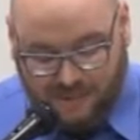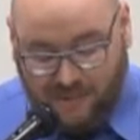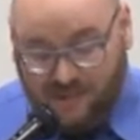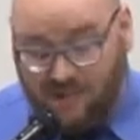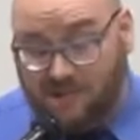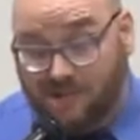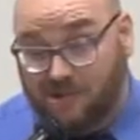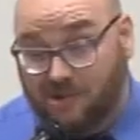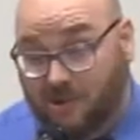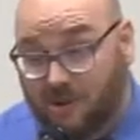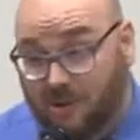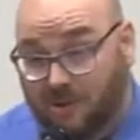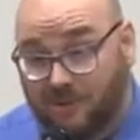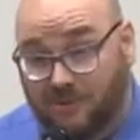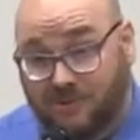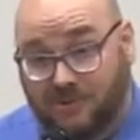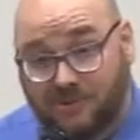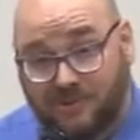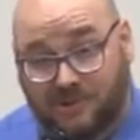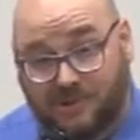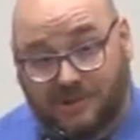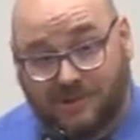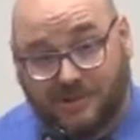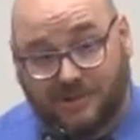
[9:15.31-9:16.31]
it
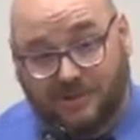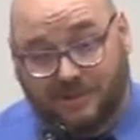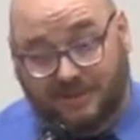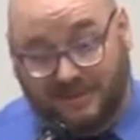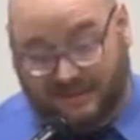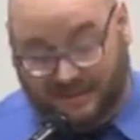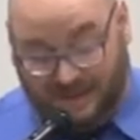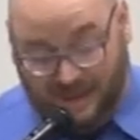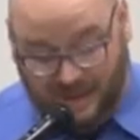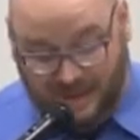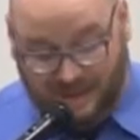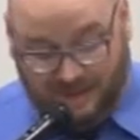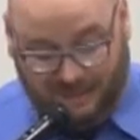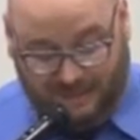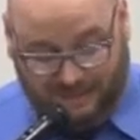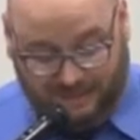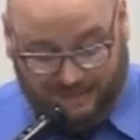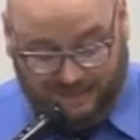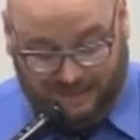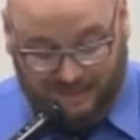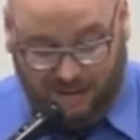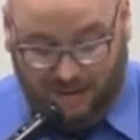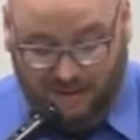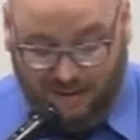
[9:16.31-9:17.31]
snows inside the
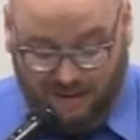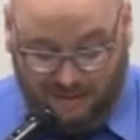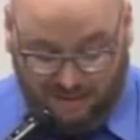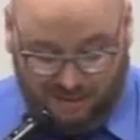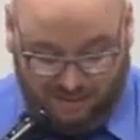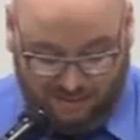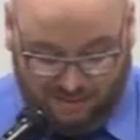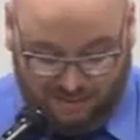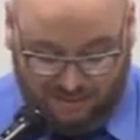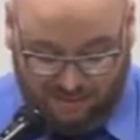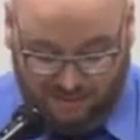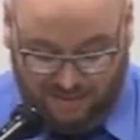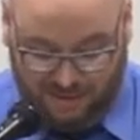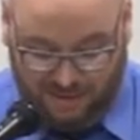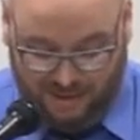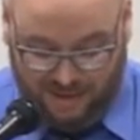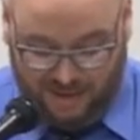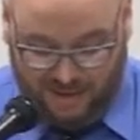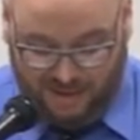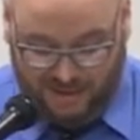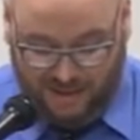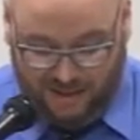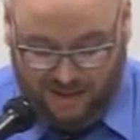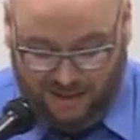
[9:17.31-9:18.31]
skull,
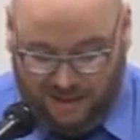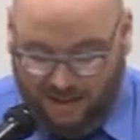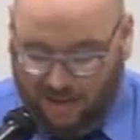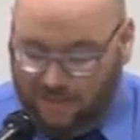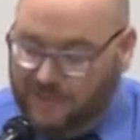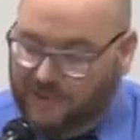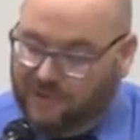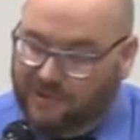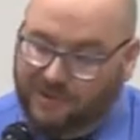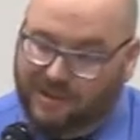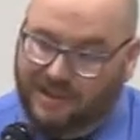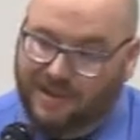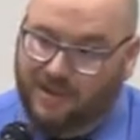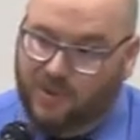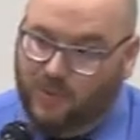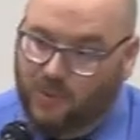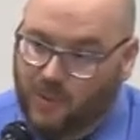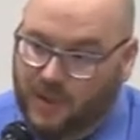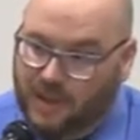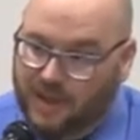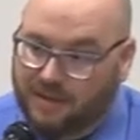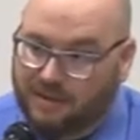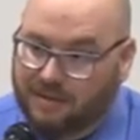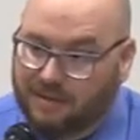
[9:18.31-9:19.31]
how much like
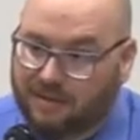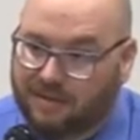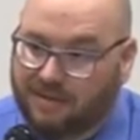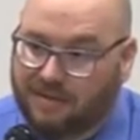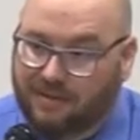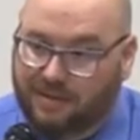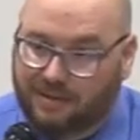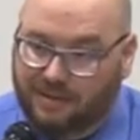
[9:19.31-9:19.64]
wind,